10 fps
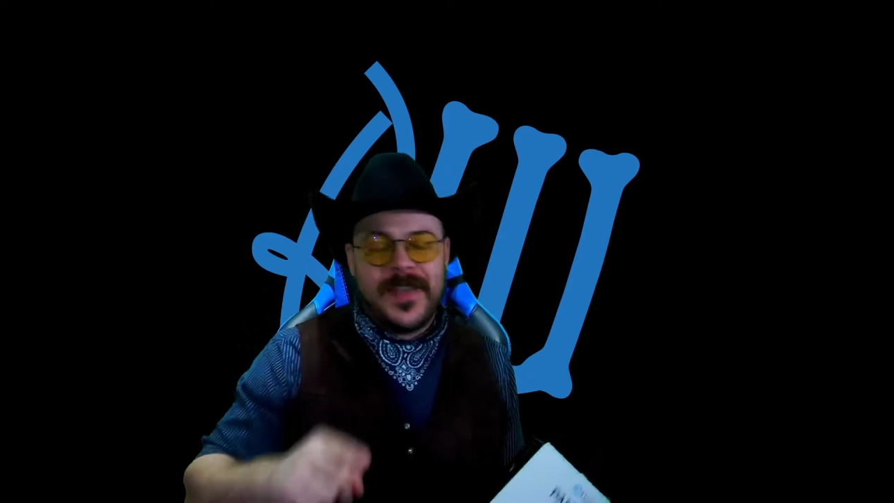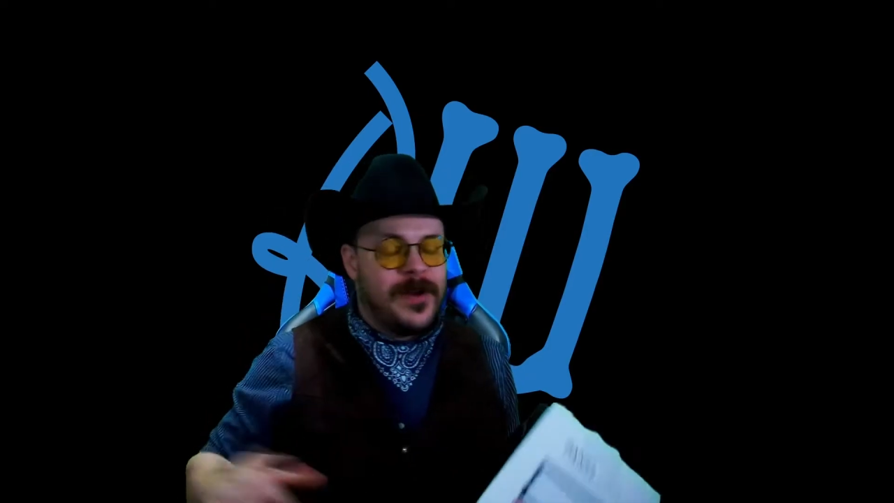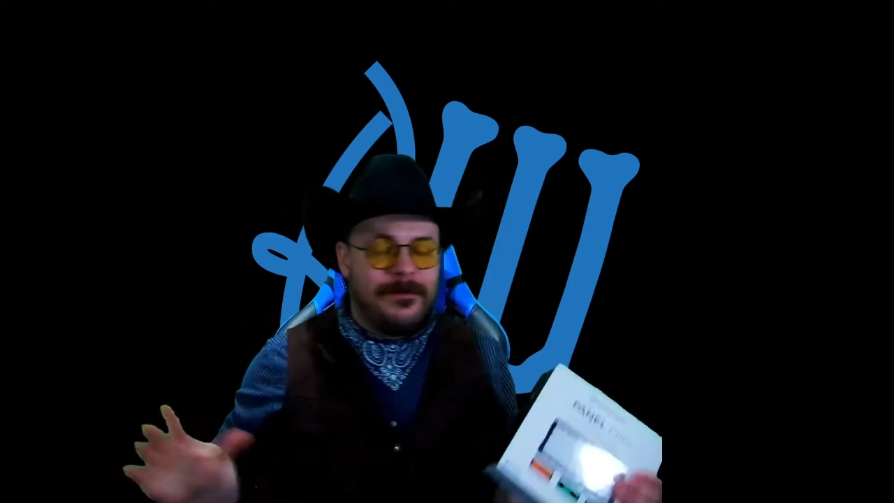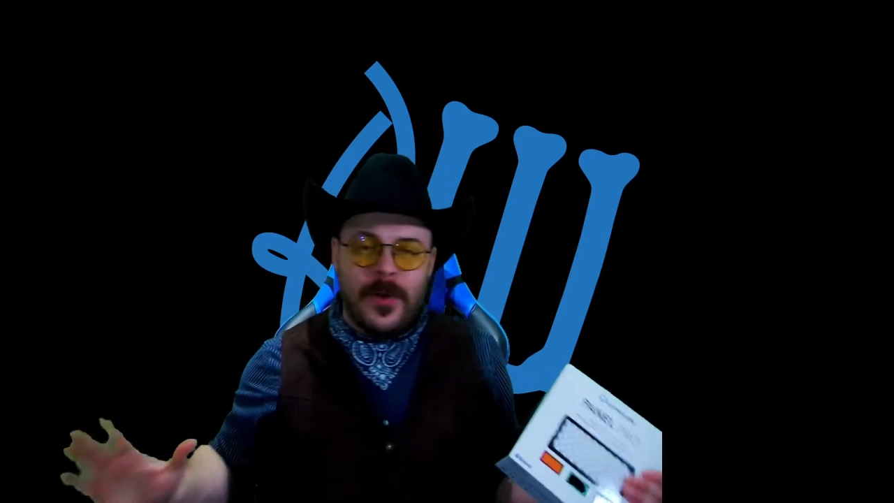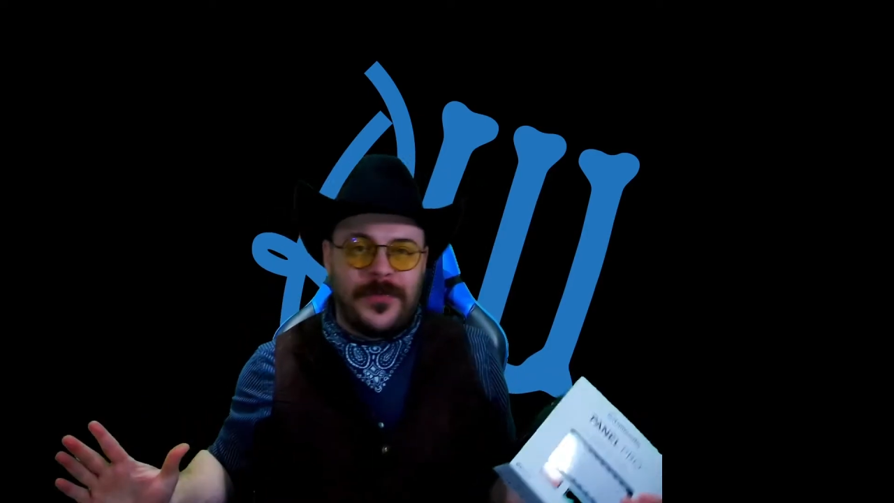
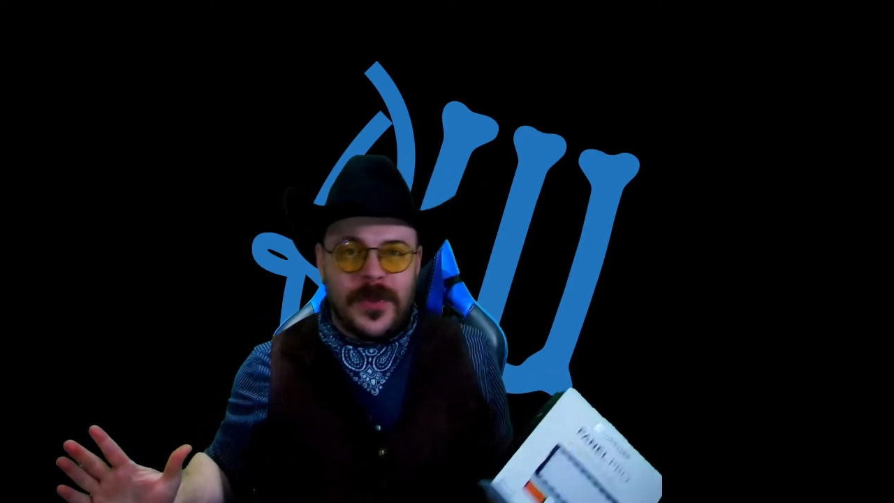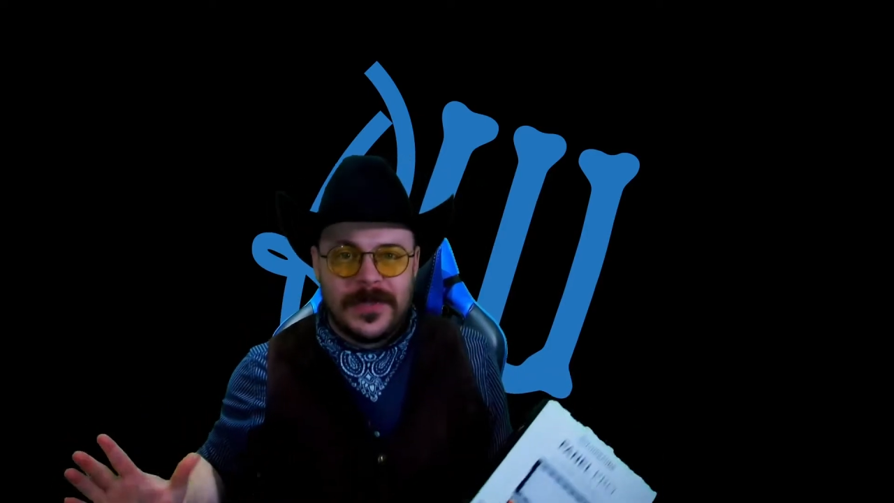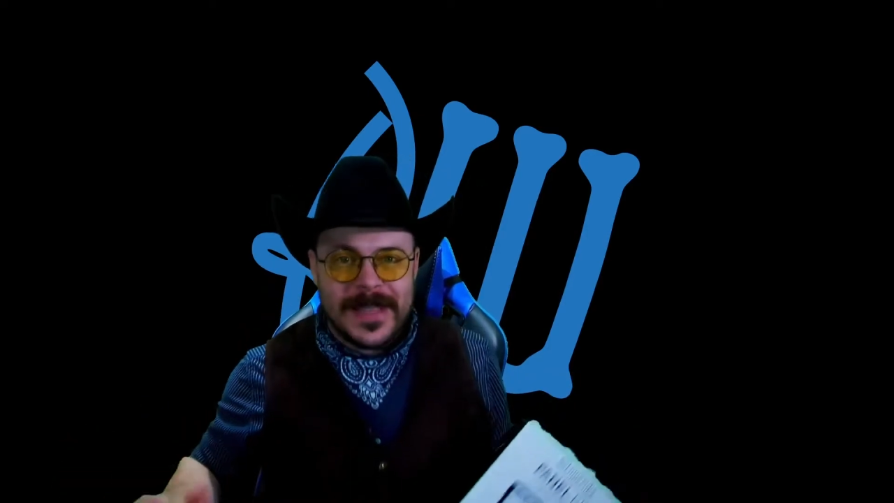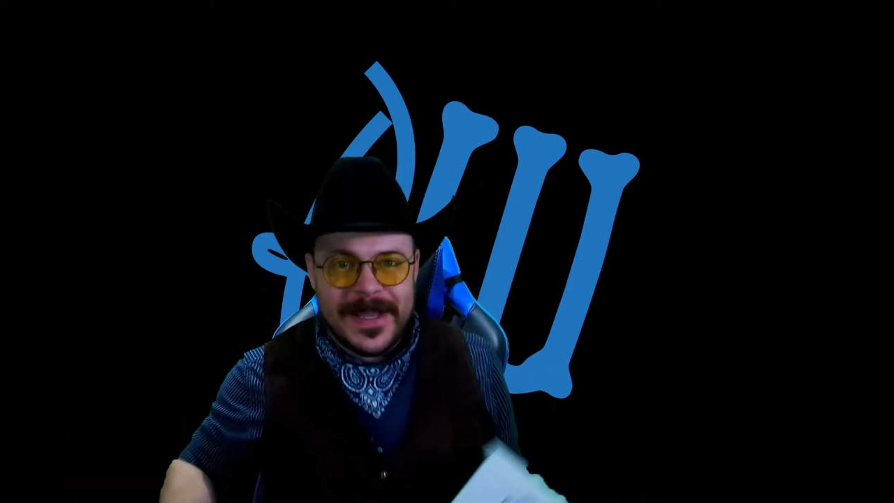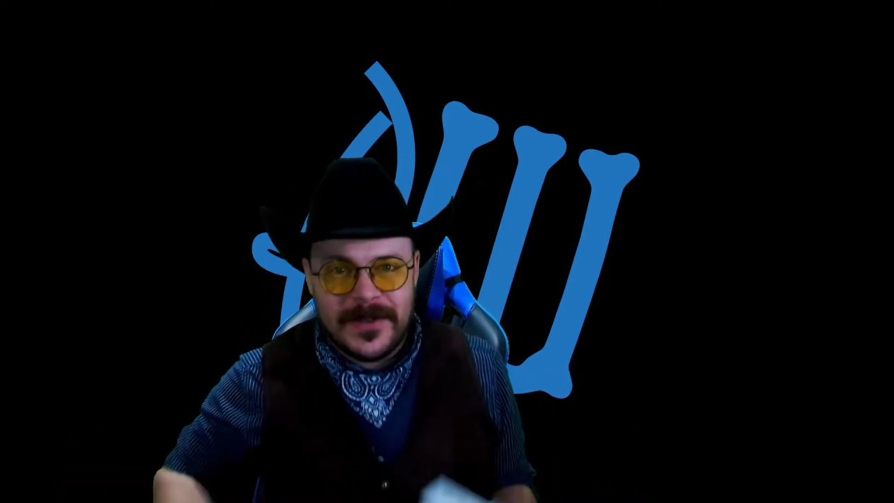and both those
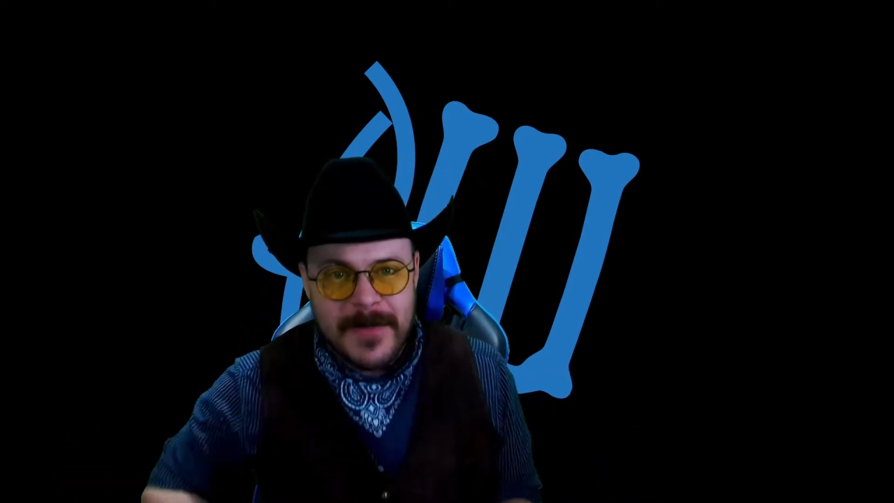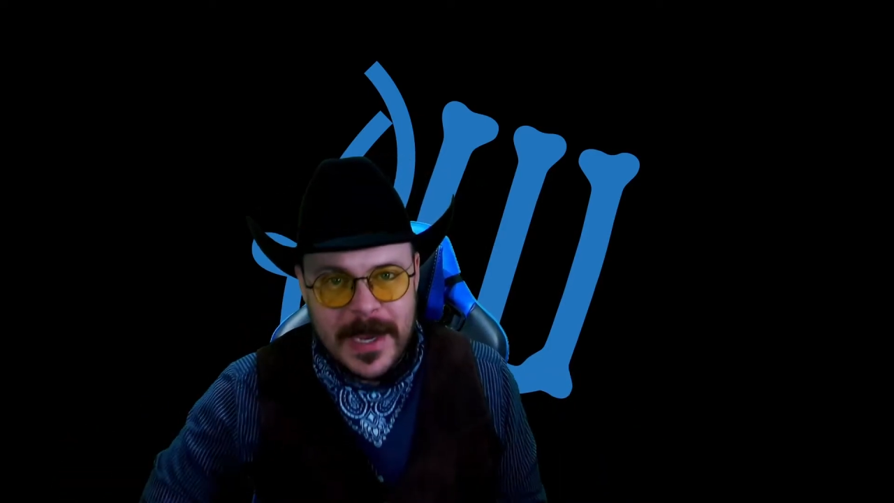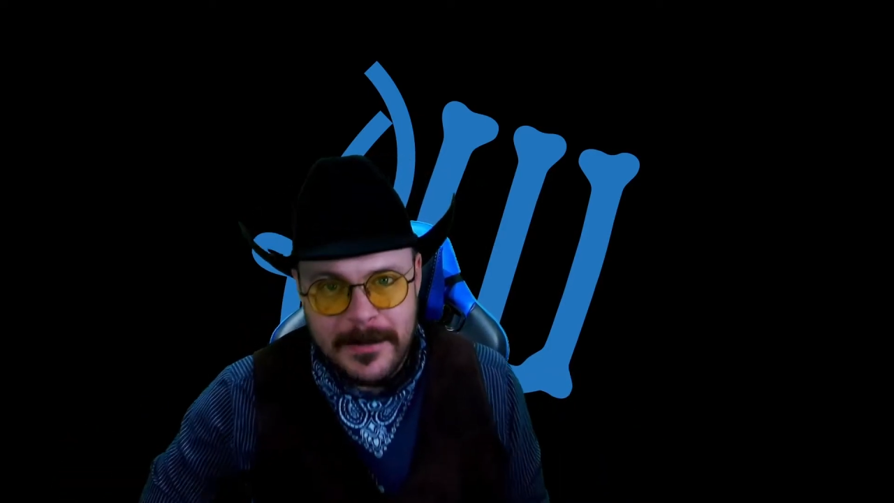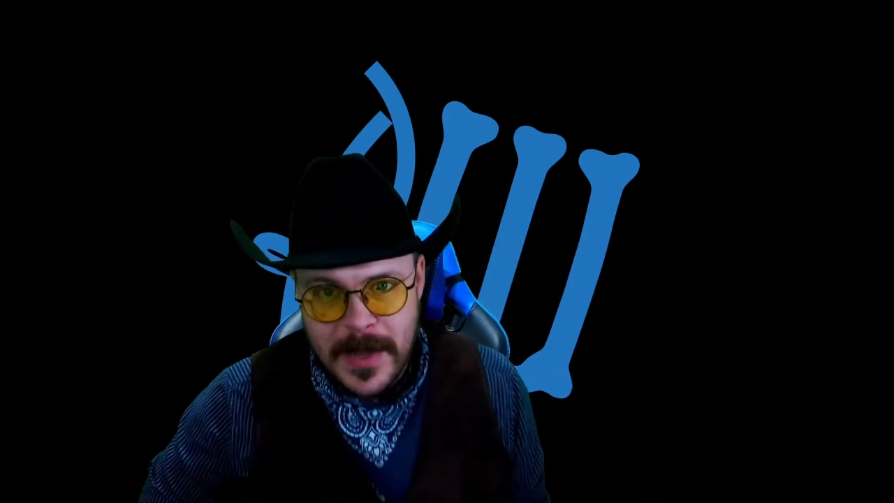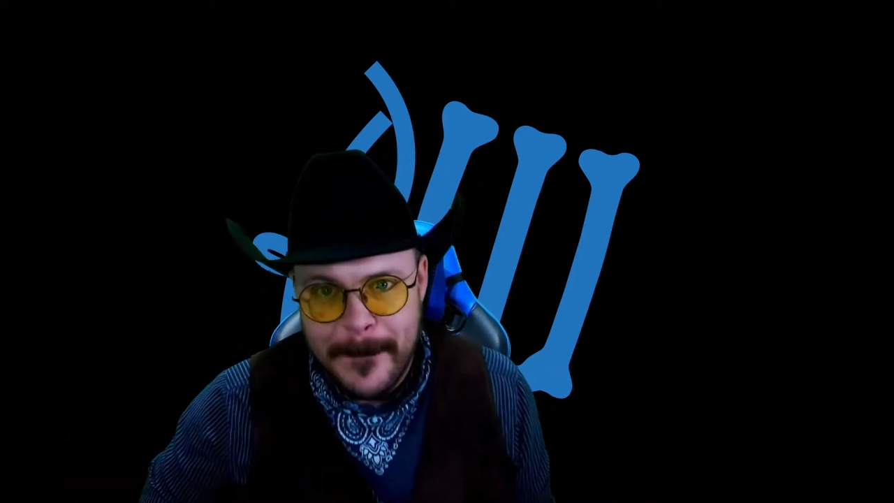lights are making
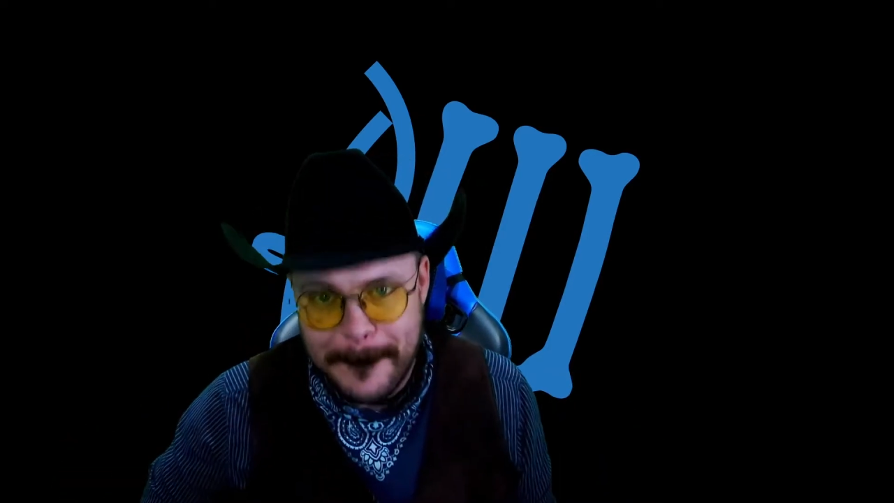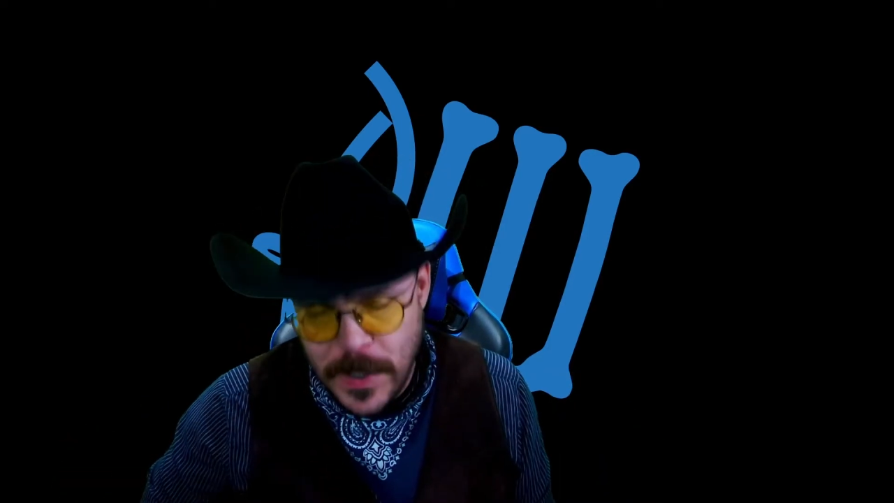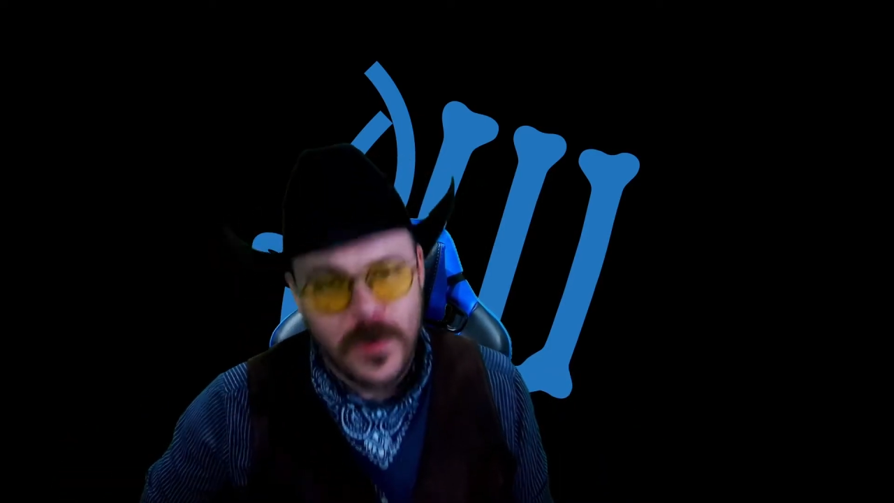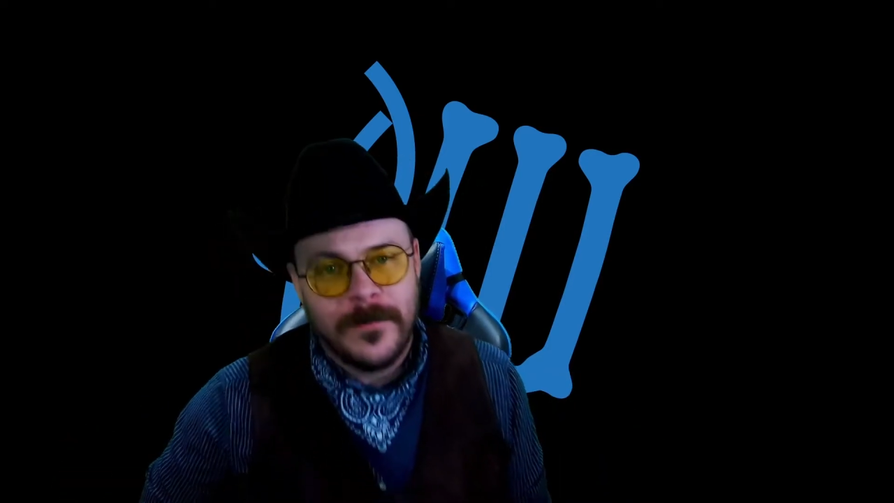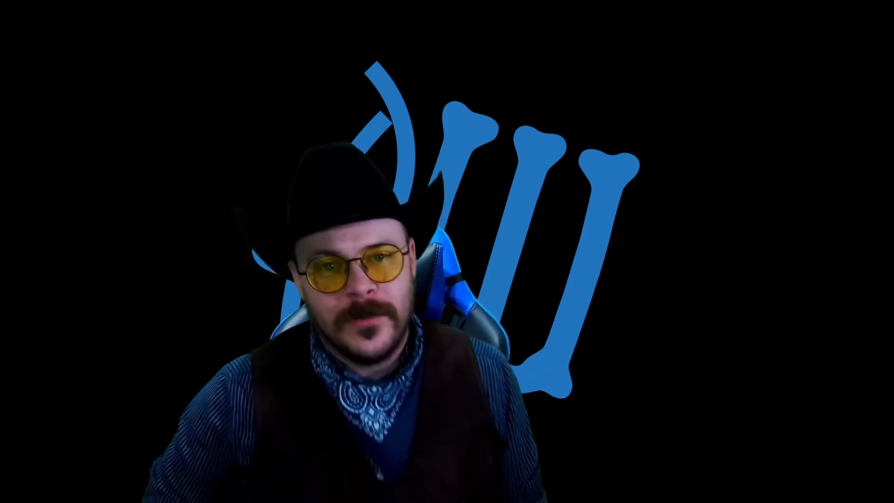me a
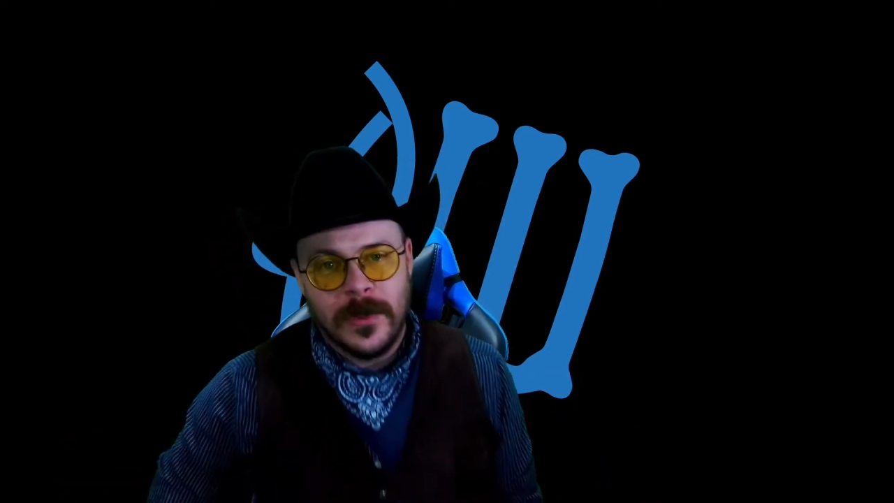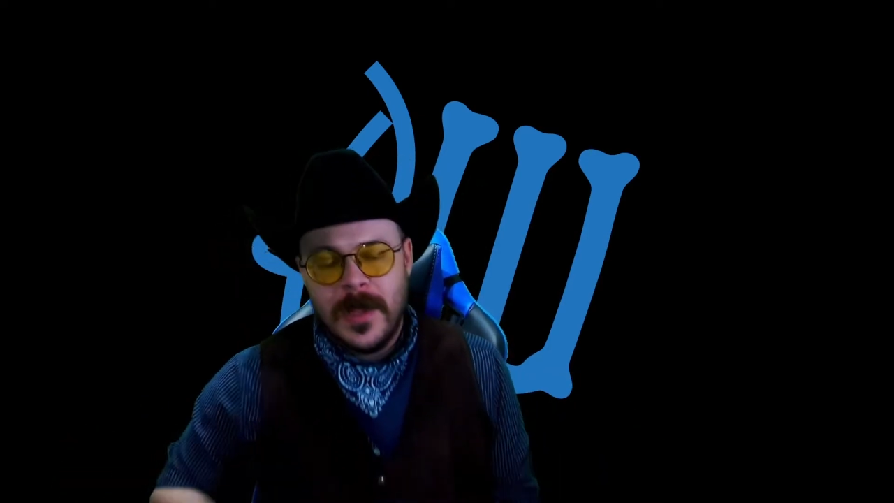beautiful,